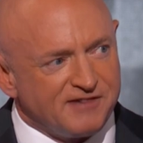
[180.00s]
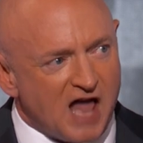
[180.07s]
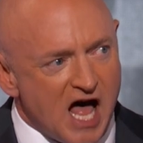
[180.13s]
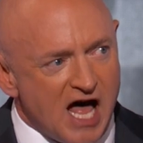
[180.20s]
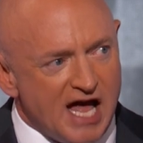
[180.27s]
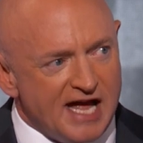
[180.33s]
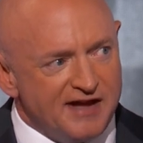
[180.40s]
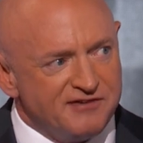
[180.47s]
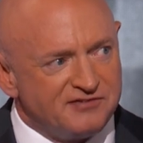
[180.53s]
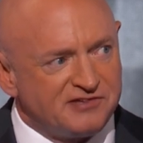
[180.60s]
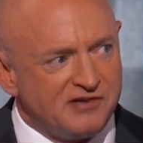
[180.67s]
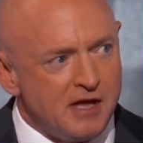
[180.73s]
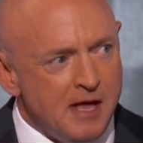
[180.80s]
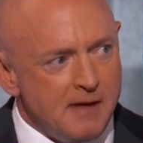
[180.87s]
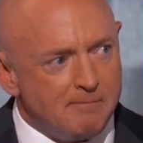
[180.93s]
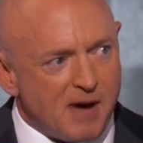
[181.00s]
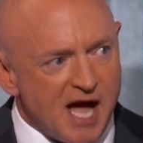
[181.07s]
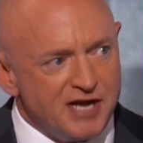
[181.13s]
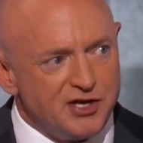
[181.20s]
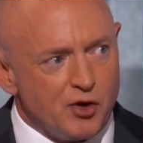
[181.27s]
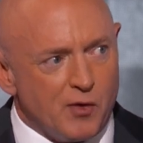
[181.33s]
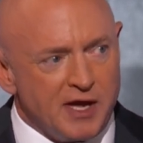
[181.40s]
lives
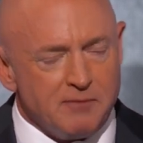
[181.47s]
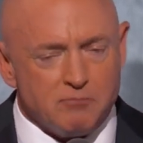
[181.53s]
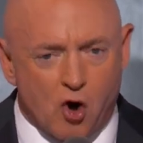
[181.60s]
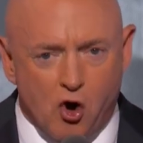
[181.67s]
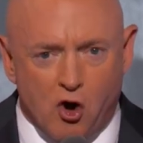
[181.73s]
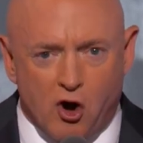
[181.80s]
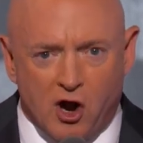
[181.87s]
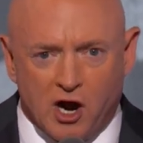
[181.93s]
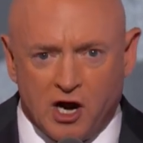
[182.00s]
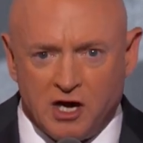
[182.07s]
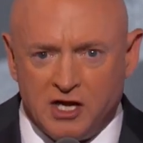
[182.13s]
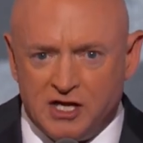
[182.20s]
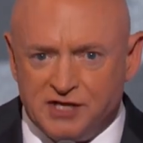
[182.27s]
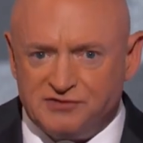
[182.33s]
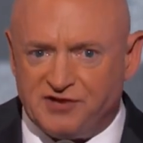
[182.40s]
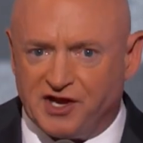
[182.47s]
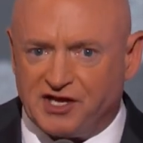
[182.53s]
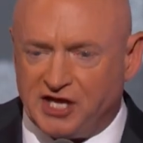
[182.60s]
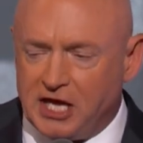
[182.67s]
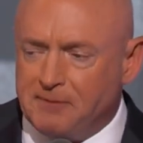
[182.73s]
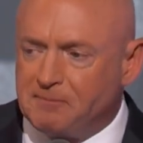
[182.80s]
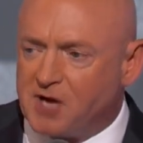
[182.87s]
by doing more to
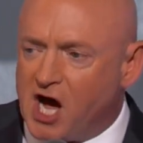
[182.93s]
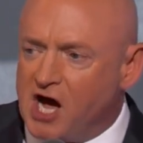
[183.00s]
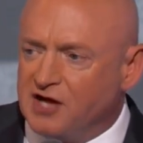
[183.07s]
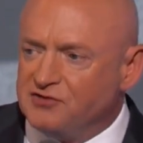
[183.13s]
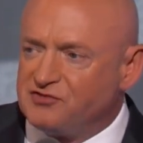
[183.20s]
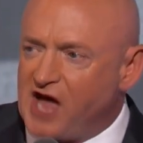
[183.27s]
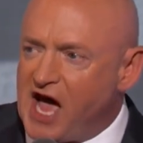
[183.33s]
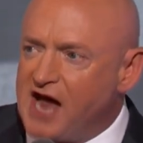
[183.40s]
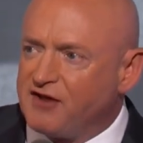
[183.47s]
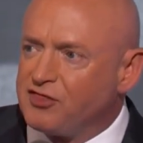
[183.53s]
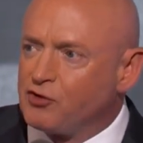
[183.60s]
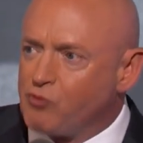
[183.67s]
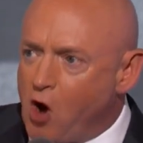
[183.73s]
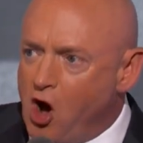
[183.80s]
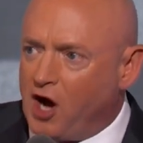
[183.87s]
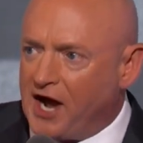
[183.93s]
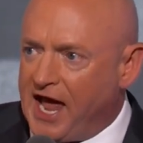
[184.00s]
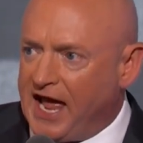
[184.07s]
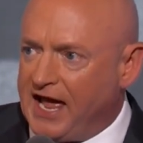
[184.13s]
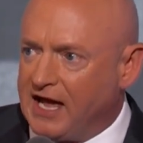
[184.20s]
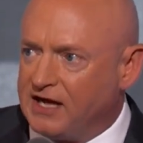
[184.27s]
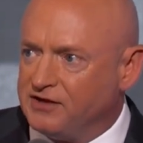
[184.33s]
keep guns out of the wrong
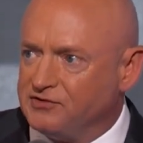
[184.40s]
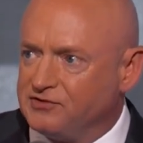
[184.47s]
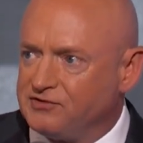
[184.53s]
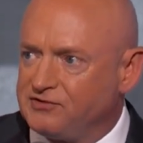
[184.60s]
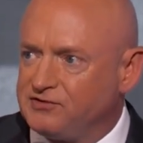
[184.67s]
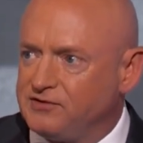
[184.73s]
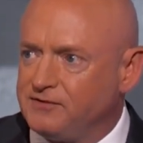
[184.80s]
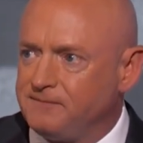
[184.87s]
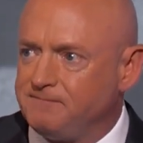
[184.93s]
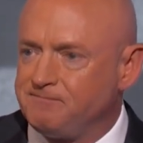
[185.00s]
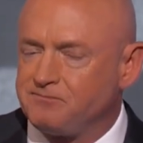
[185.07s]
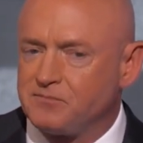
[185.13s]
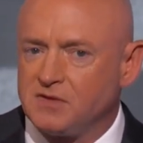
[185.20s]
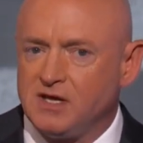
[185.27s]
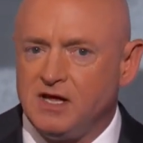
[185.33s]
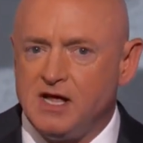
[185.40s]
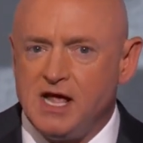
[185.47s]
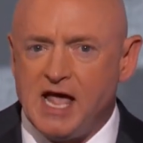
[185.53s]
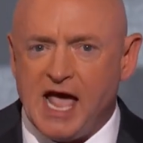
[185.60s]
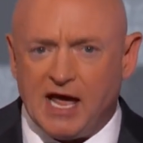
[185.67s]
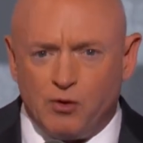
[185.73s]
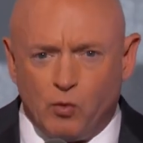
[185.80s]
hands.
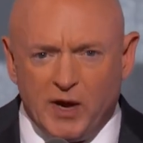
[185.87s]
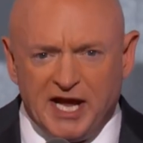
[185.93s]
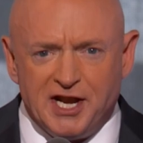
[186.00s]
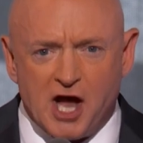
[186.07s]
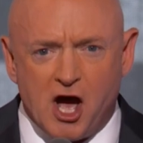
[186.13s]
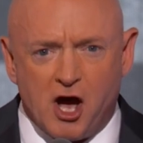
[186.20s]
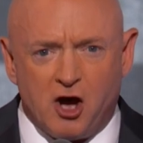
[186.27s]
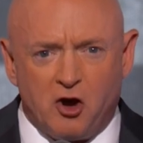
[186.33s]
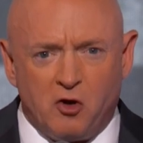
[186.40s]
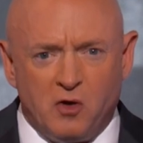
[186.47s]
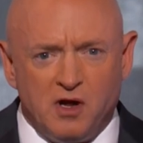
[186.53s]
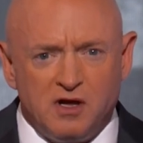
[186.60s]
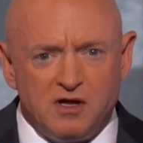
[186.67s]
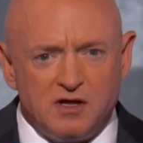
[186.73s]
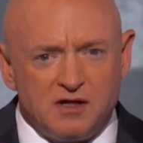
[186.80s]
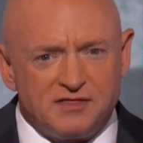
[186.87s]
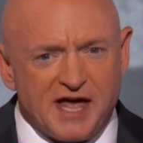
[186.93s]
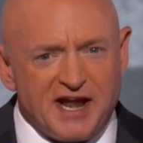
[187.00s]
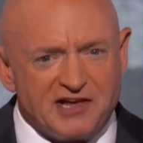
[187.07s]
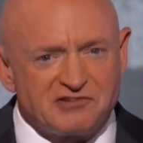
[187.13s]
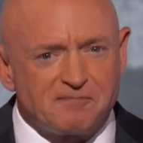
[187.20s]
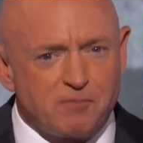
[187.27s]
And we know
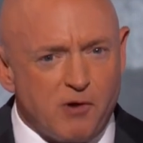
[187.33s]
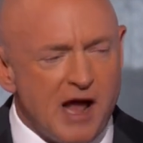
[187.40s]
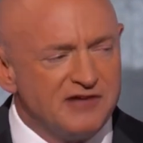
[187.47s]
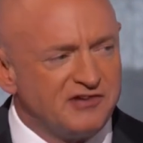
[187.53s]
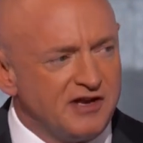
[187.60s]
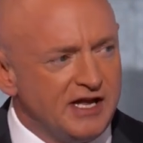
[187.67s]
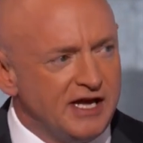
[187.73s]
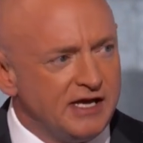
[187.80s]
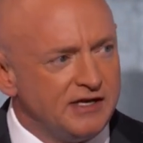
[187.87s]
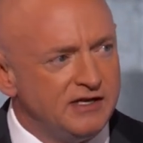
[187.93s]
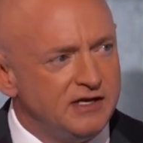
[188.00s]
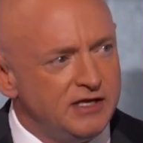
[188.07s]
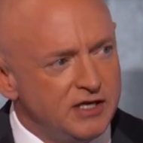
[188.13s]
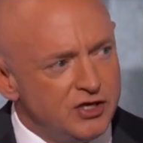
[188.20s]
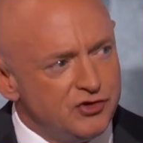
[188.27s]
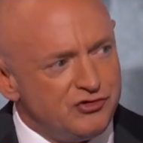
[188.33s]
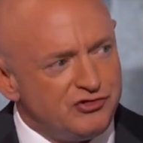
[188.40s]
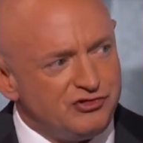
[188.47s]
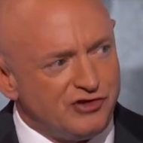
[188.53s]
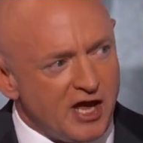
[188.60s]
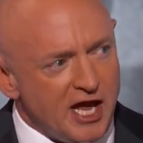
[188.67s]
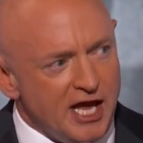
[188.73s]
that as president,
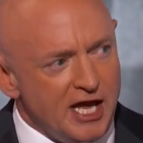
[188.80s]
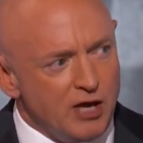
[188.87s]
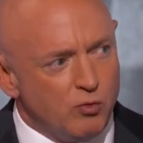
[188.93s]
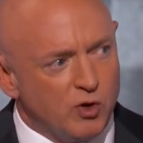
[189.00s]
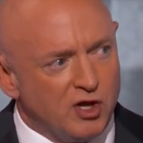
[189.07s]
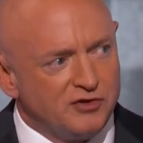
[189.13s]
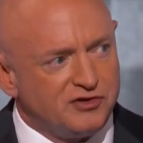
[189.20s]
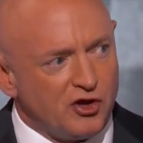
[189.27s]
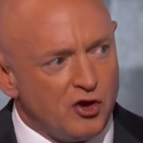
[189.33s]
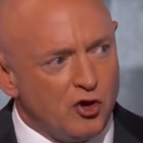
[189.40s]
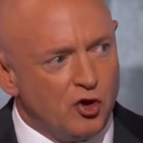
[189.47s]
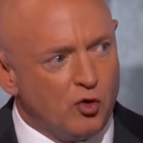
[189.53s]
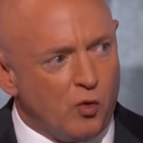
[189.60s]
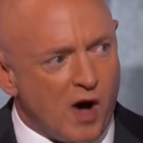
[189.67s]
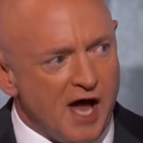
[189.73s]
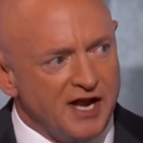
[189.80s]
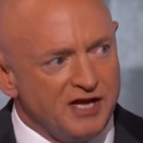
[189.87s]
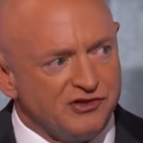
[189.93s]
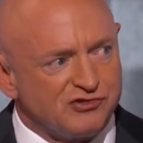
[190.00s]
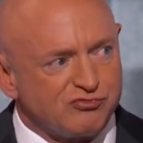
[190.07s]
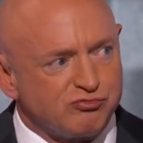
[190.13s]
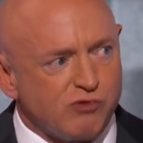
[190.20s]
she will do what
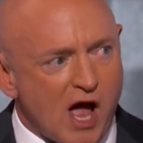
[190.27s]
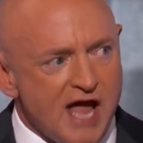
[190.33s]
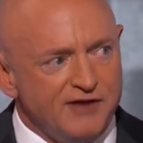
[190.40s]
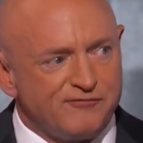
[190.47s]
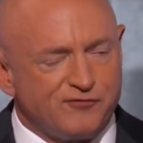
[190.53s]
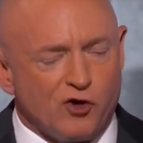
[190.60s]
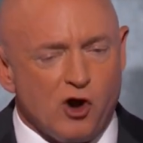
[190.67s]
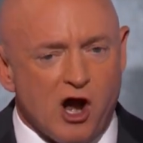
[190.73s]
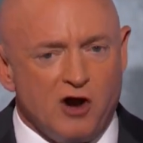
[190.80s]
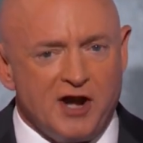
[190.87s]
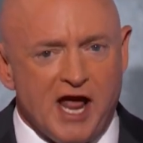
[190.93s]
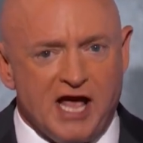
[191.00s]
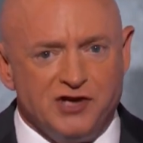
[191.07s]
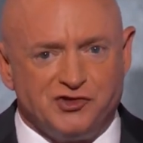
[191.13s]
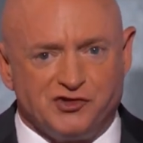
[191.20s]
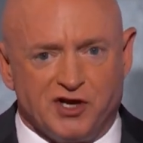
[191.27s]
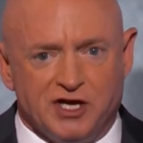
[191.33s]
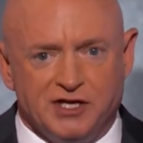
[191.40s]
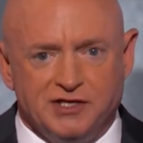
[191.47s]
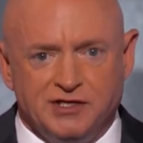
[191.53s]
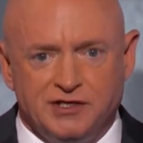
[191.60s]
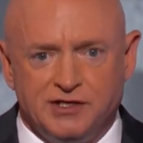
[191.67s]
is right for our
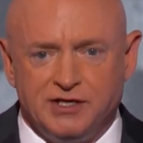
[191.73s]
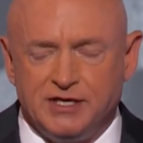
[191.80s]
nation,